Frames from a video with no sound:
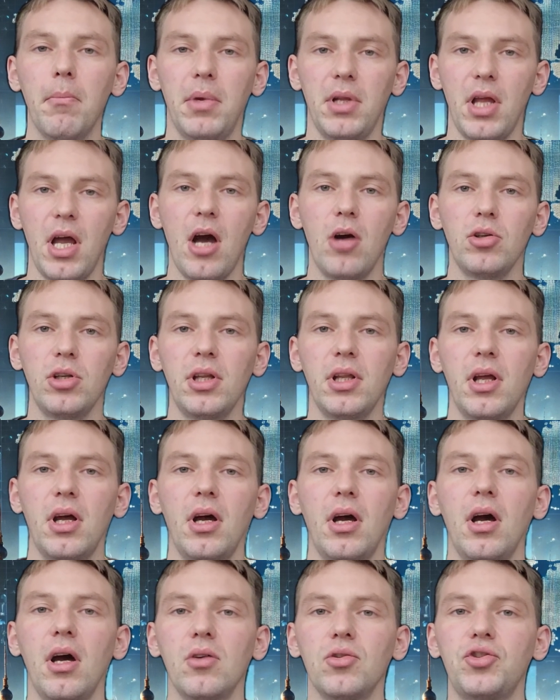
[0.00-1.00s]
But how did
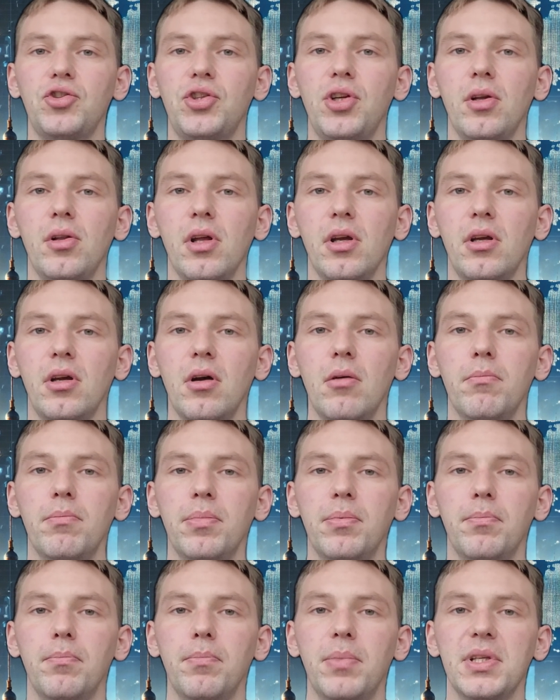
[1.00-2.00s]
Australia
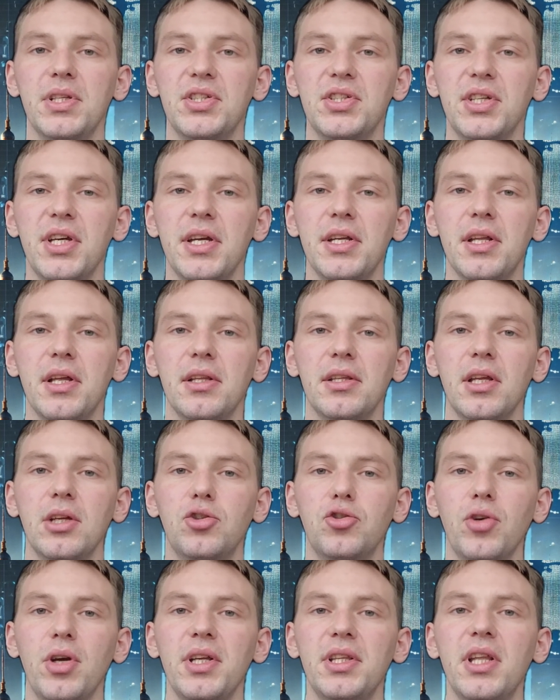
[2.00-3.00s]
compensate
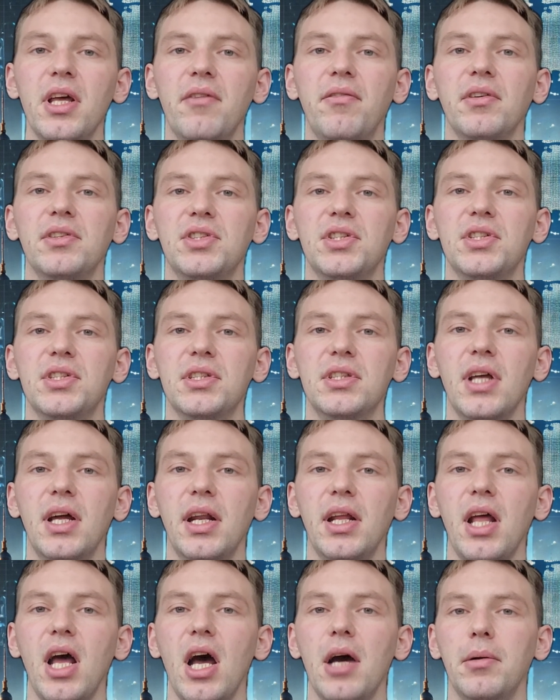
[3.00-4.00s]
the trade deficits
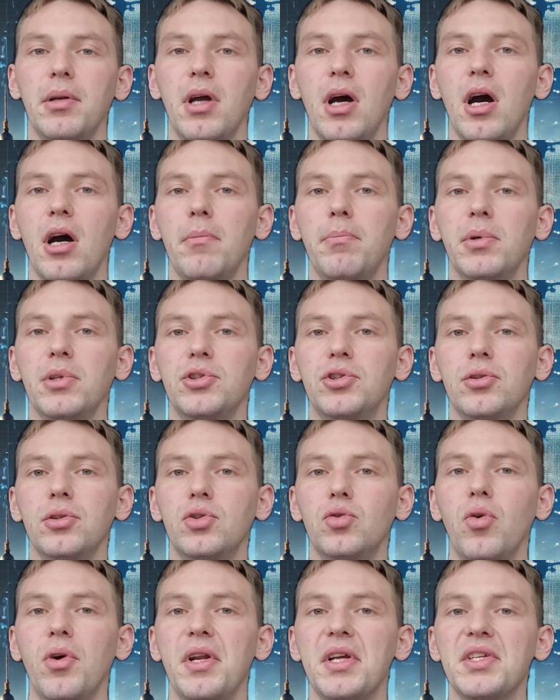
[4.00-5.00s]
that it had up
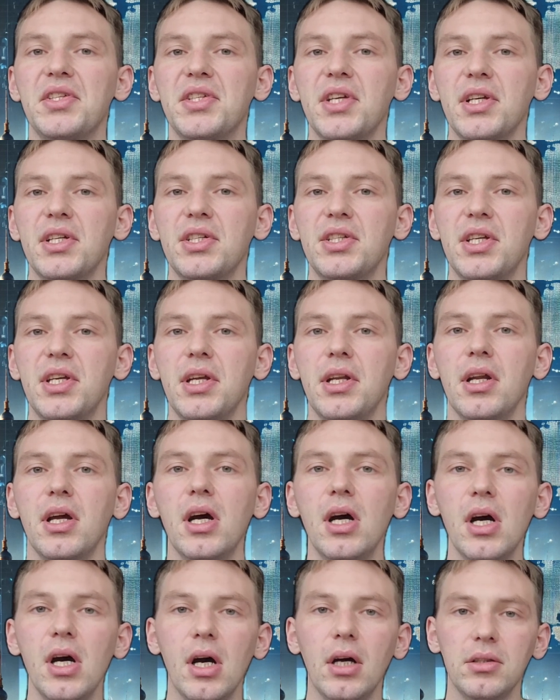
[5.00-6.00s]
until 2016?
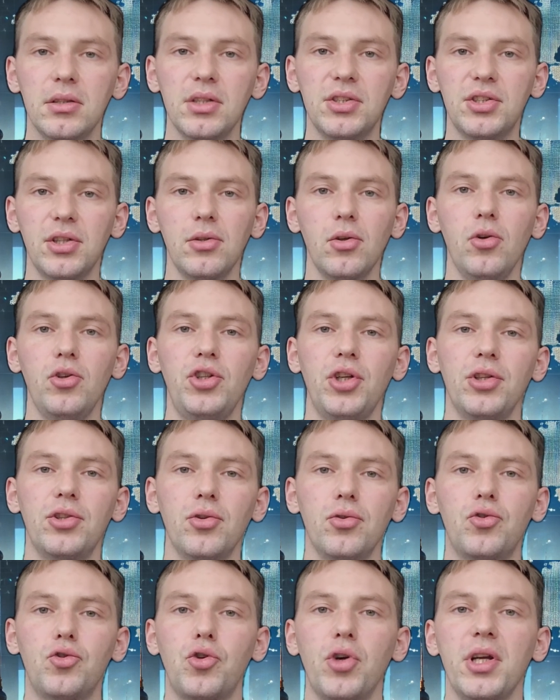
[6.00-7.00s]
The solution
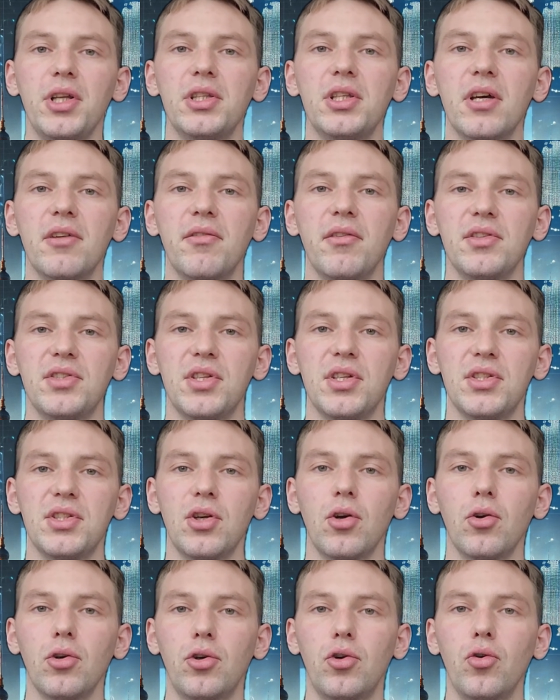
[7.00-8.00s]
to trade
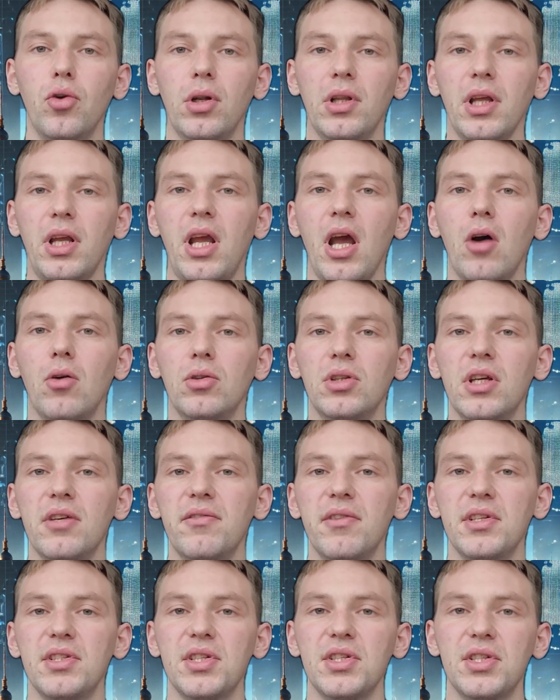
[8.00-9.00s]
deficits or current account
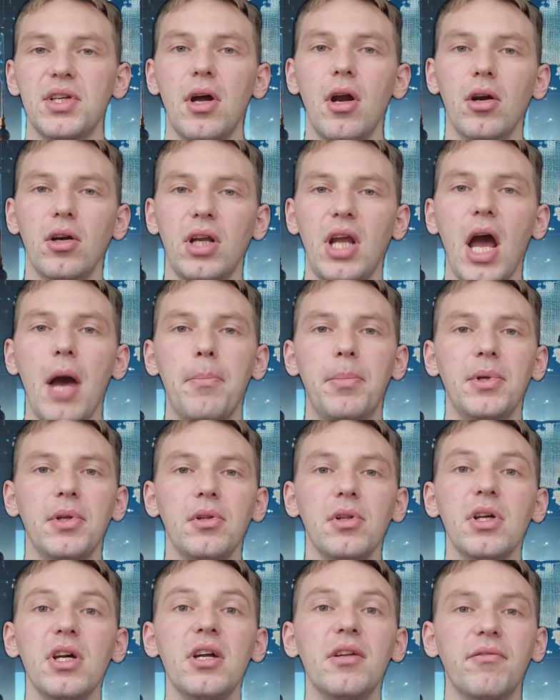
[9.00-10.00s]
deficits are
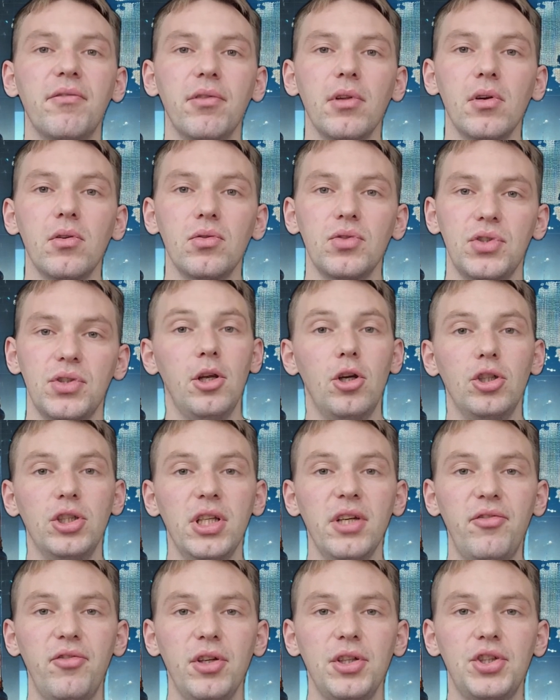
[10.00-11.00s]
capital inflows. There are
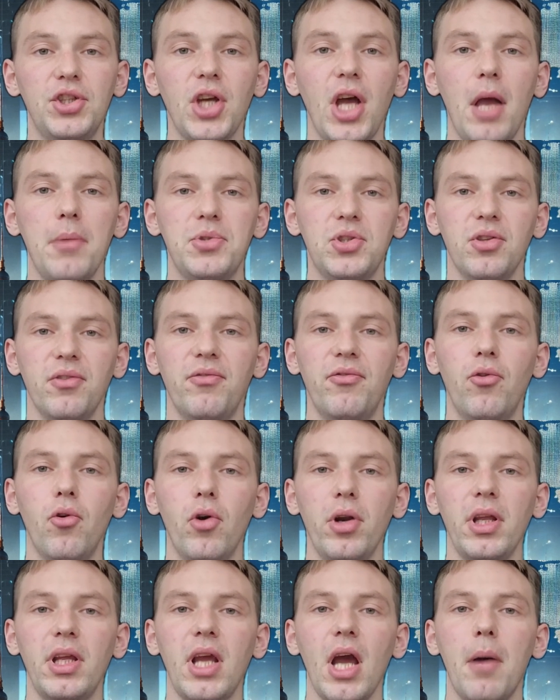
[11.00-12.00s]
different types of
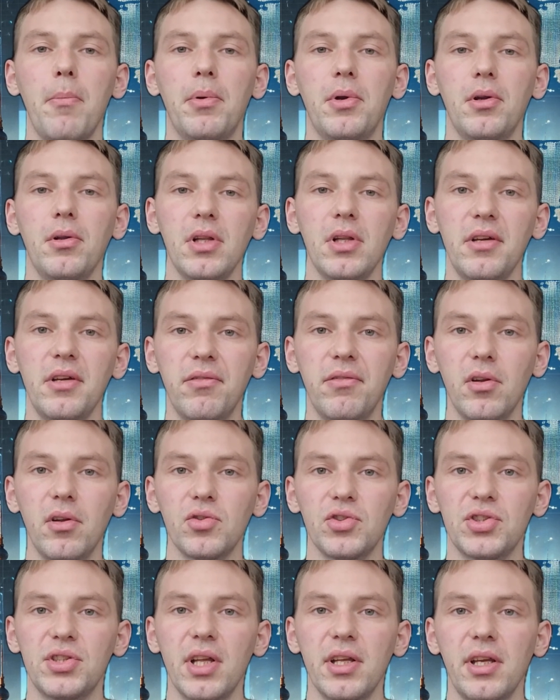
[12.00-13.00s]
foreign capital
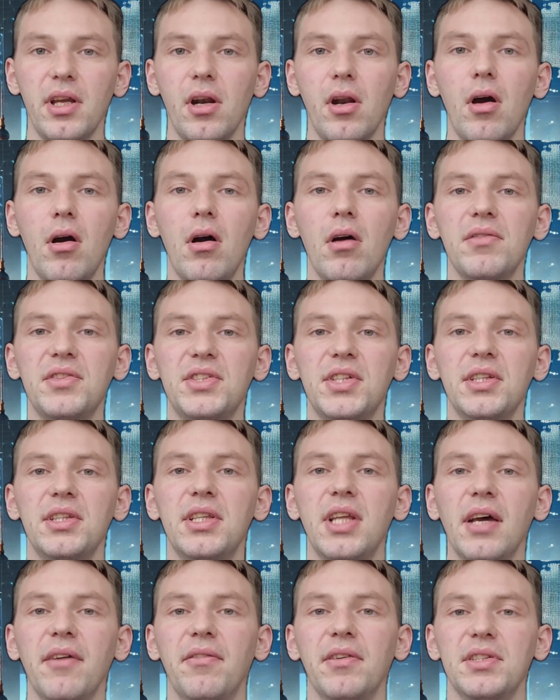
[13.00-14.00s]
inflows that can
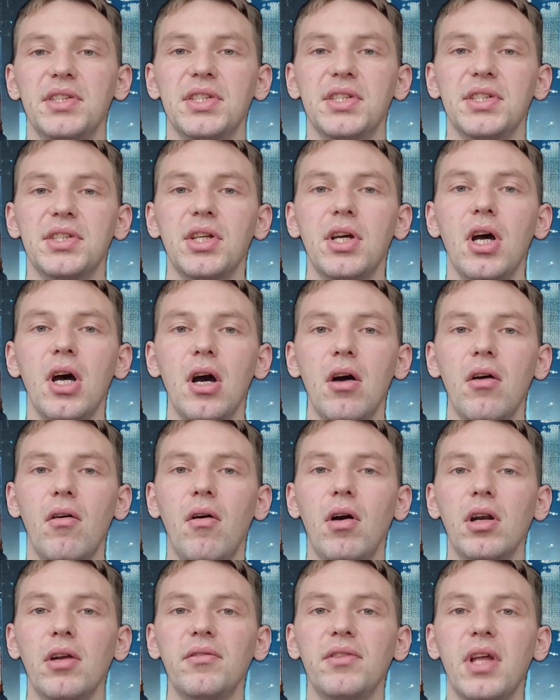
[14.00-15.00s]
offset deficits.
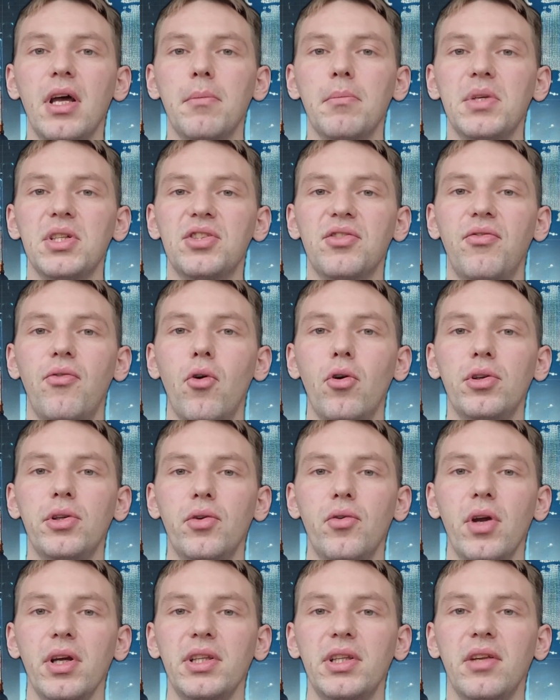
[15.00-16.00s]
One of them is foreign
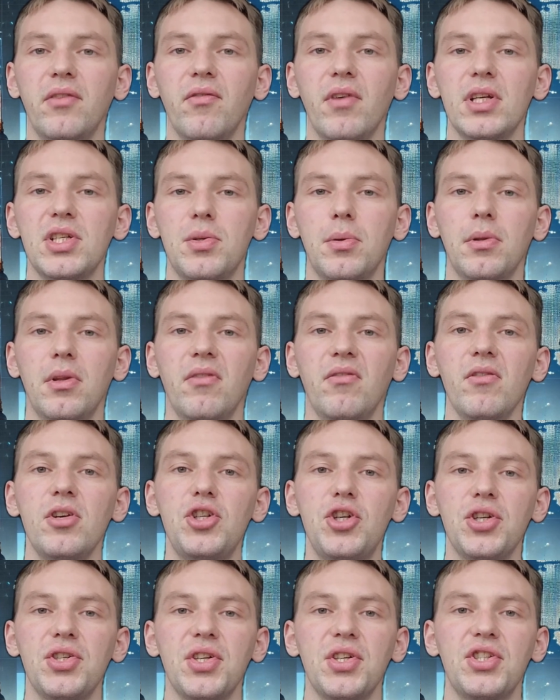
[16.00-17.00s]
direct investment,
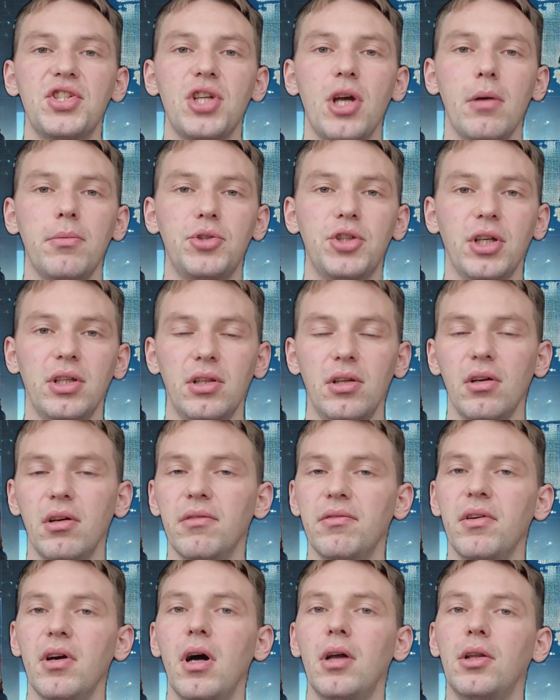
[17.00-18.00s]
which is a subject
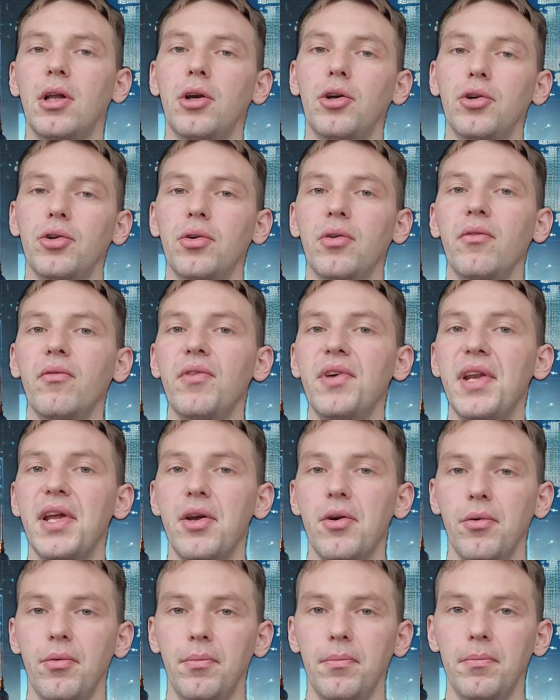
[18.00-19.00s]
of another
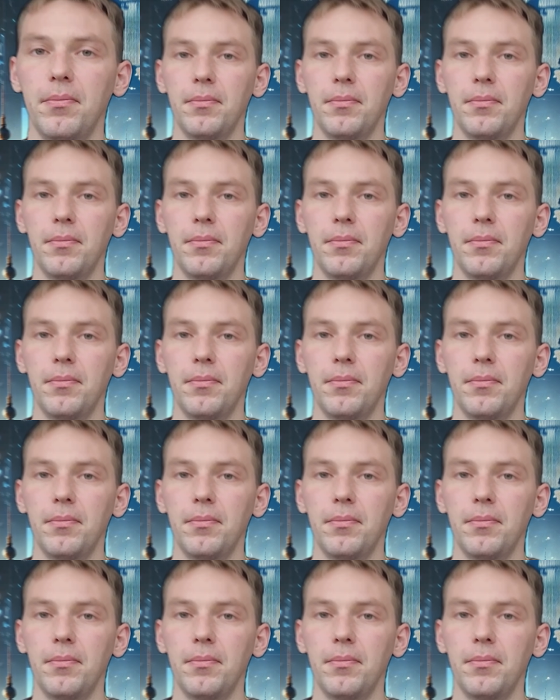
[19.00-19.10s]
video.